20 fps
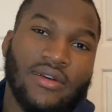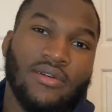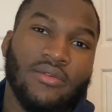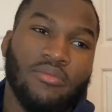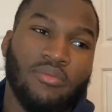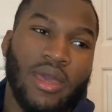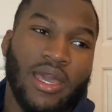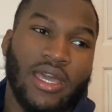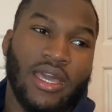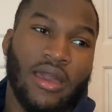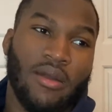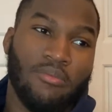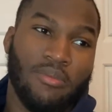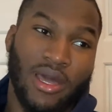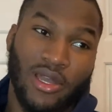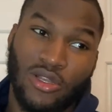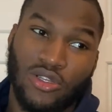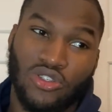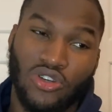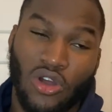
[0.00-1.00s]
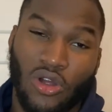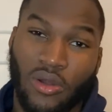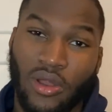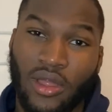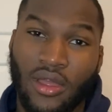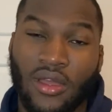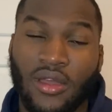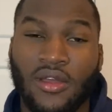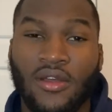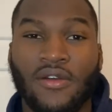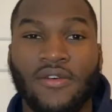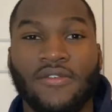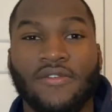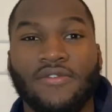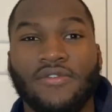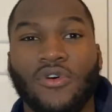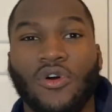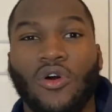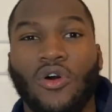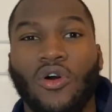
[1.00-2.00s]
make it mandatory
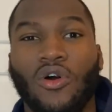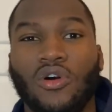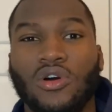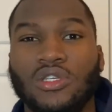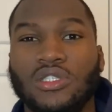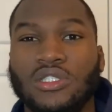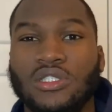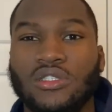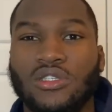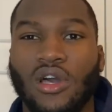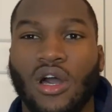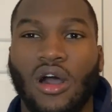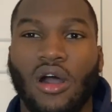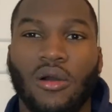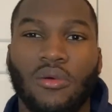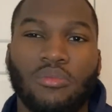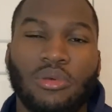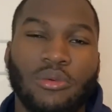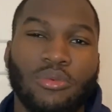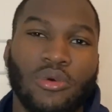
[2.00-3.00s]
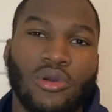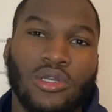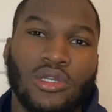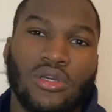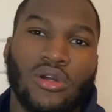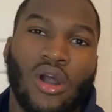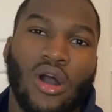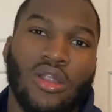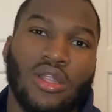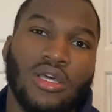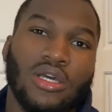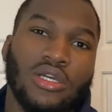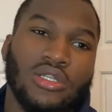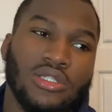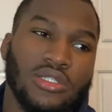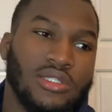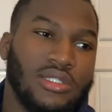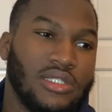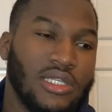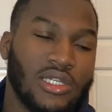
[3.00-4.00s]
for people in college
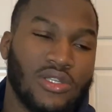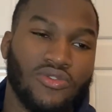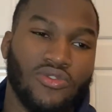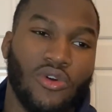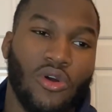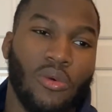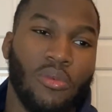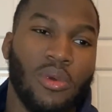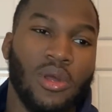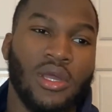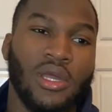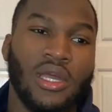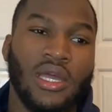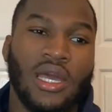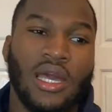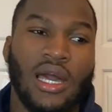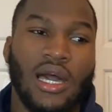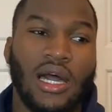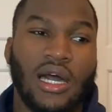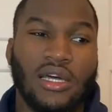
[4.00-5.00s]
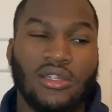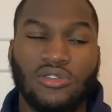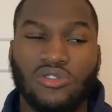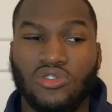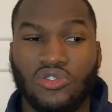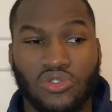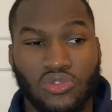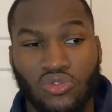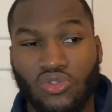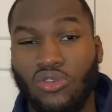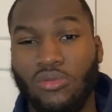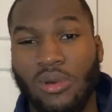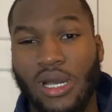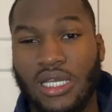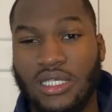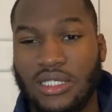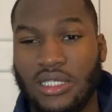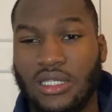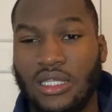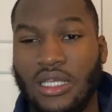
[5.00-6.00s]
and 6th form and school
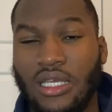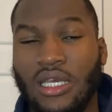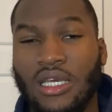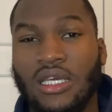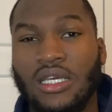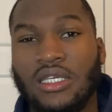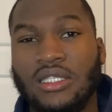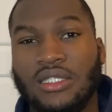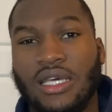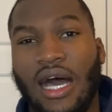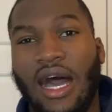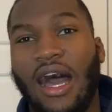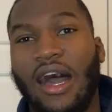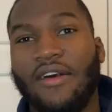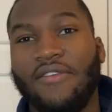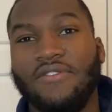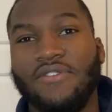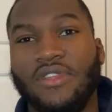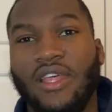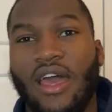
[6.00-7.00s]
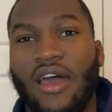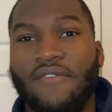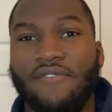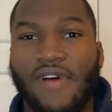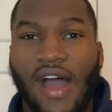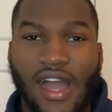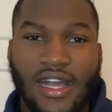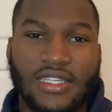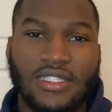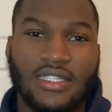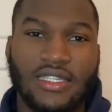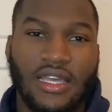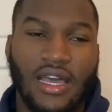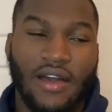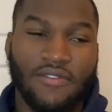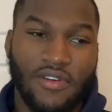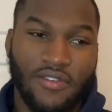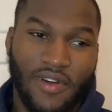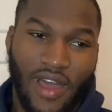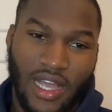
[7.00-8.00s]
basically to have
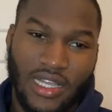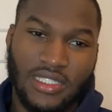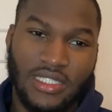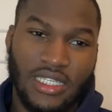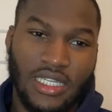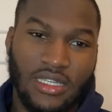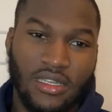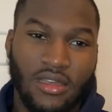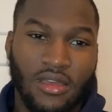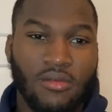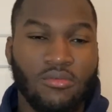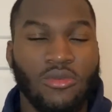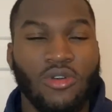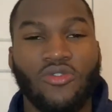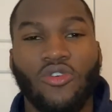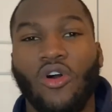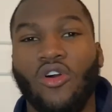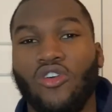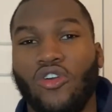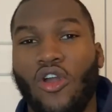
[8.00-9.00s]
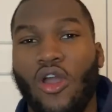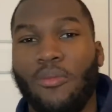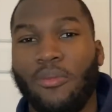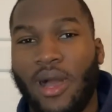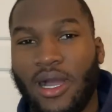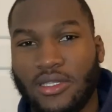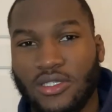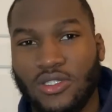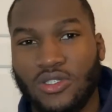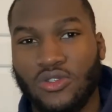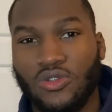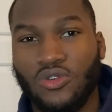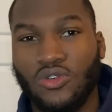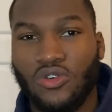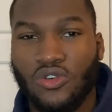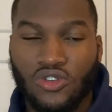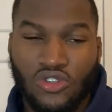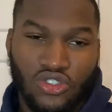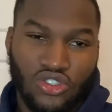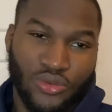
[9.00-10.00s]
a vaccine before going back to school.
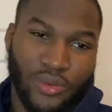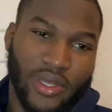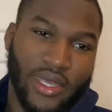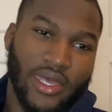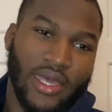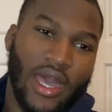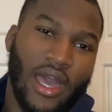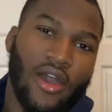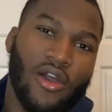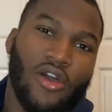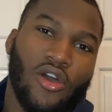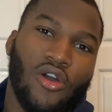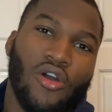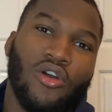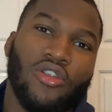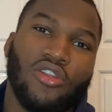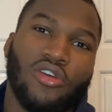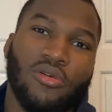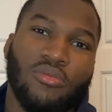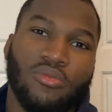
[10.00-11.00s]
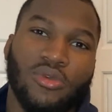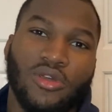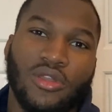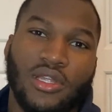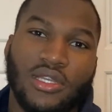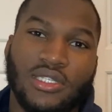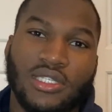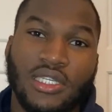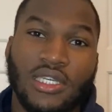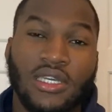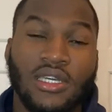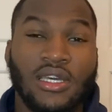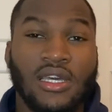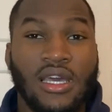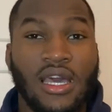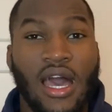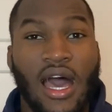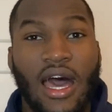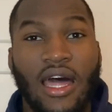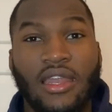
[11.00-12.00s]
We can get herd immunity,
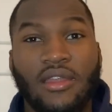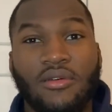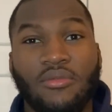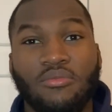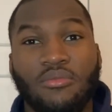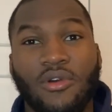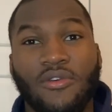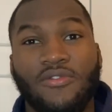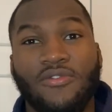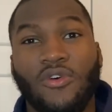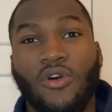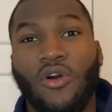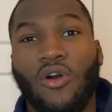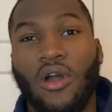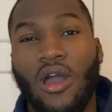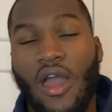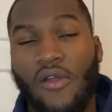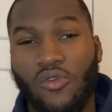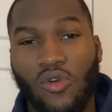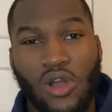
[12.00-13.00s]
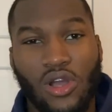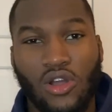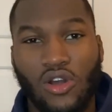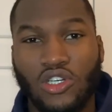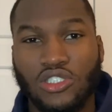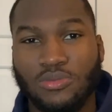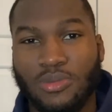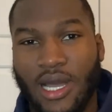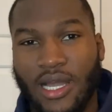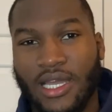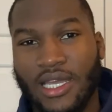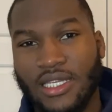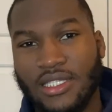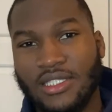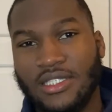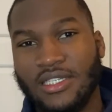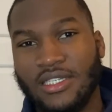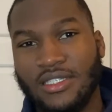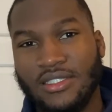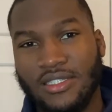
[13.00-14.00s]
and before everyone goes back
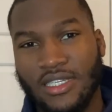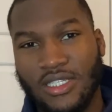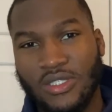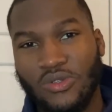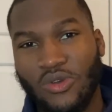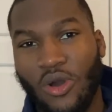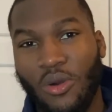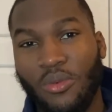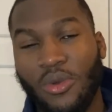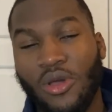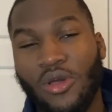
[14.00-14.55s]
into 6th form,